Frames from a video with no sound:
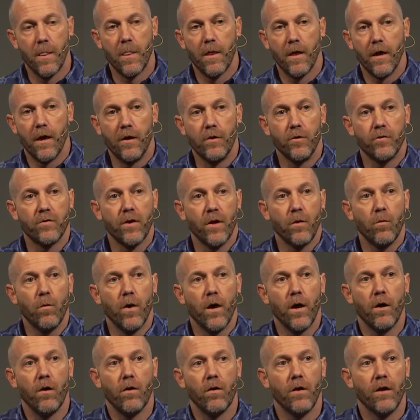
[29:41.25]
And you say,
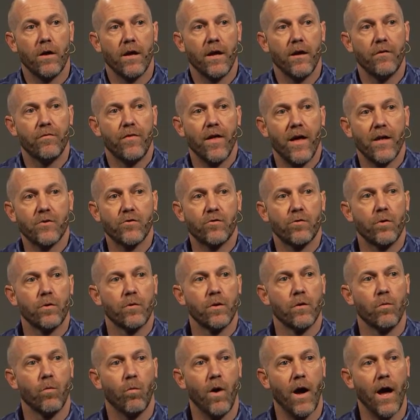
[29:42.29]
well, if that's true,
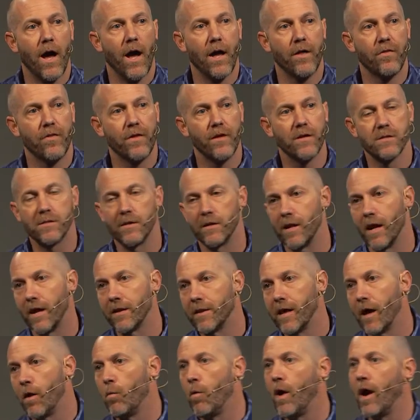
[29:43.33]
then why this and not
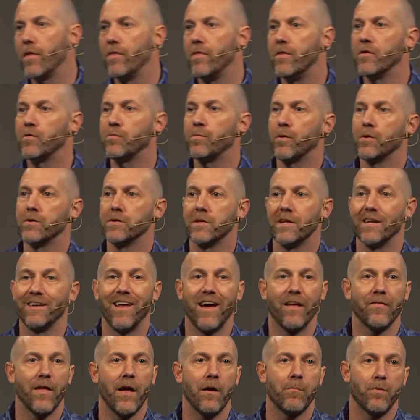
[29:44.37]
that? Why this person and
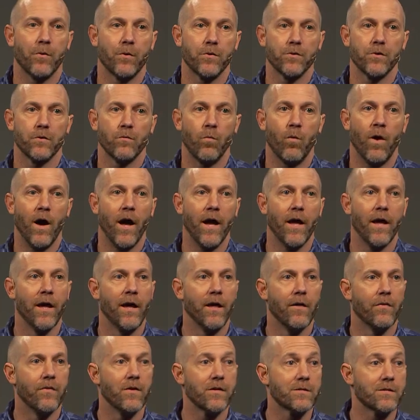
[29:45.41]
not that person? Why
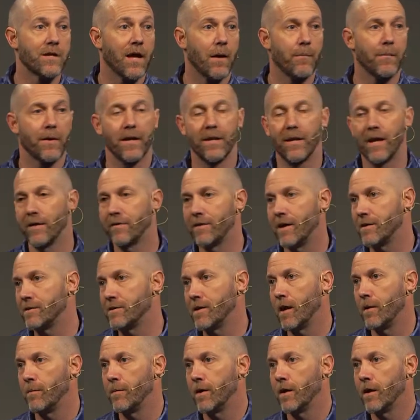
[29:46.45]
this timing and not that
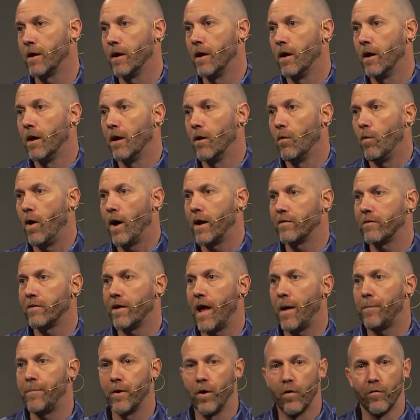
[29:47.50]
timing? Why does it
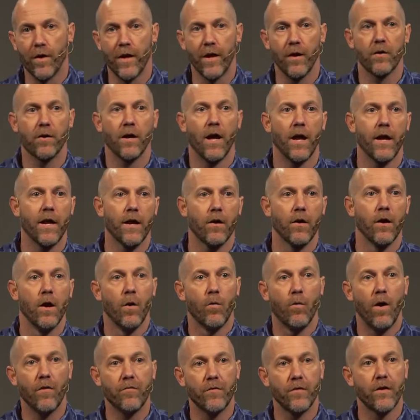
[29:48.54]
happen over here and not here?
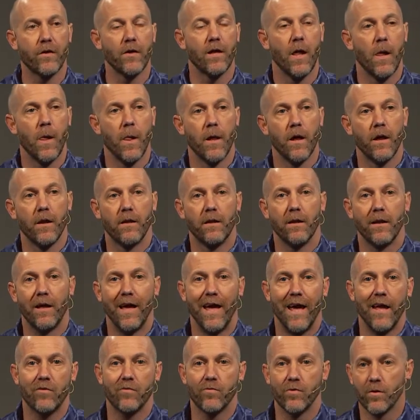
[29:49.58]
Why for the
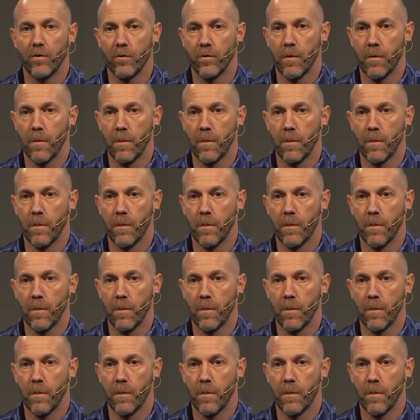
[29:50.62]
answer?